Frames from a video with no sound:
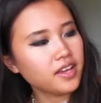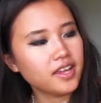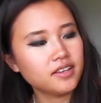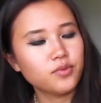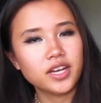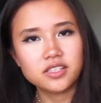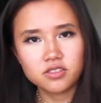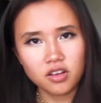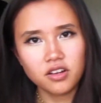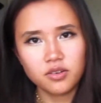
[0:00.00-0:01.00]
and when I
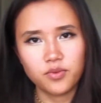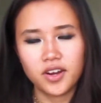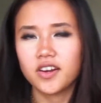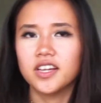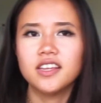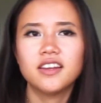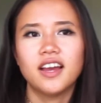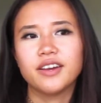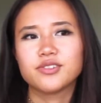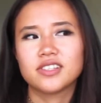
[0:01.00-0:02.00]
saw her wear it,
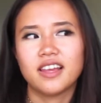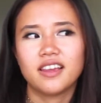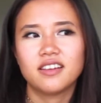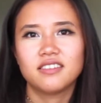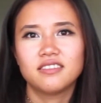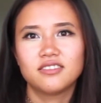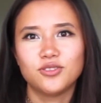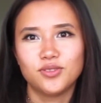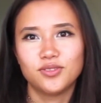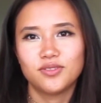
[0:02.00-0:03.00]
I was like,
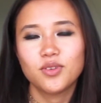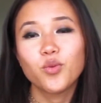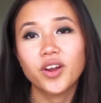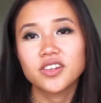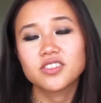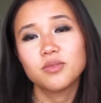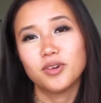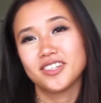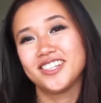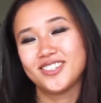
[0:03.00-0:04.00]
dude, where is your
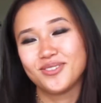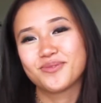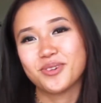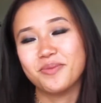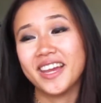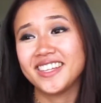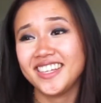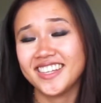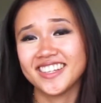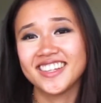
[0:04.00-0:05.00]
bodysuit from? I
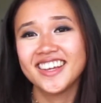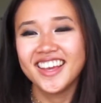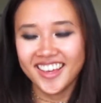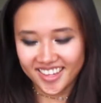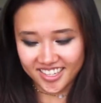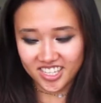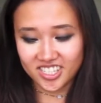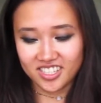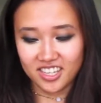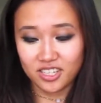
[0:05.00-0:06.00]
need it. And then
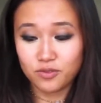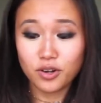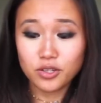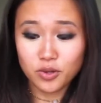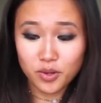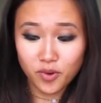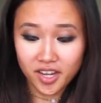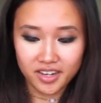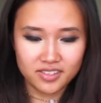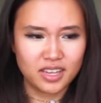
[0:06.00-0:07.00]
she's like, it's Forever
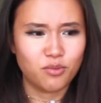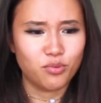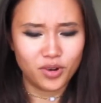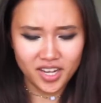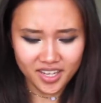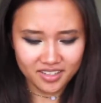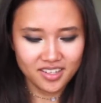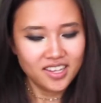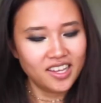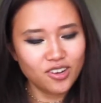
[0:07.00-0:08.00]
21. I was like, what?
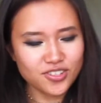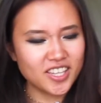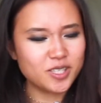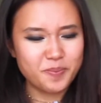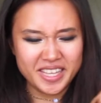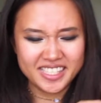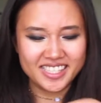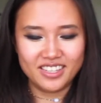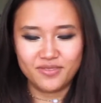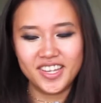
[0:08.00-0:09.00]
It looks
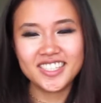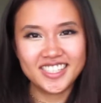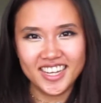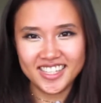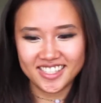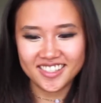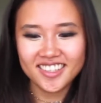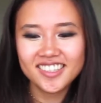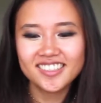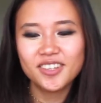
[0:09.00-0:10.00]
expensive. It does.
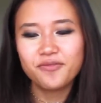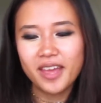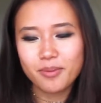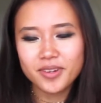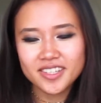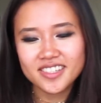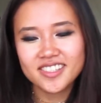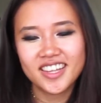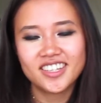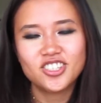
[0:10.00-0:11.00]
The fabric
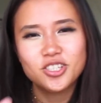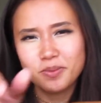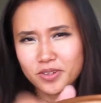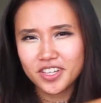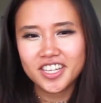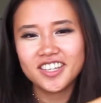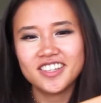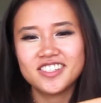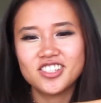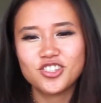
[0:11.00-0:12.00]
is like shimmery.
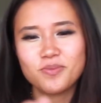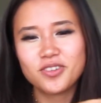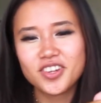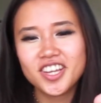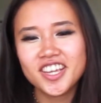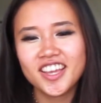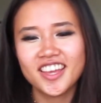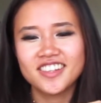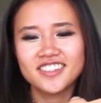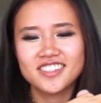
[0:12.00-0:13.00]
It's shimmery
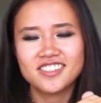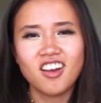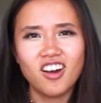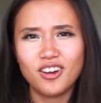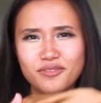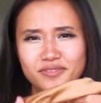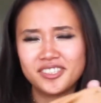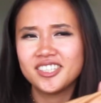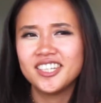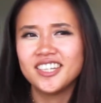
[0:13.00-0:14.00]
and
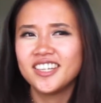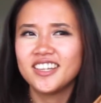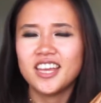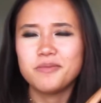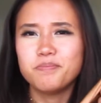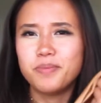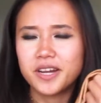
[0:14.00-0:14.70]
soft and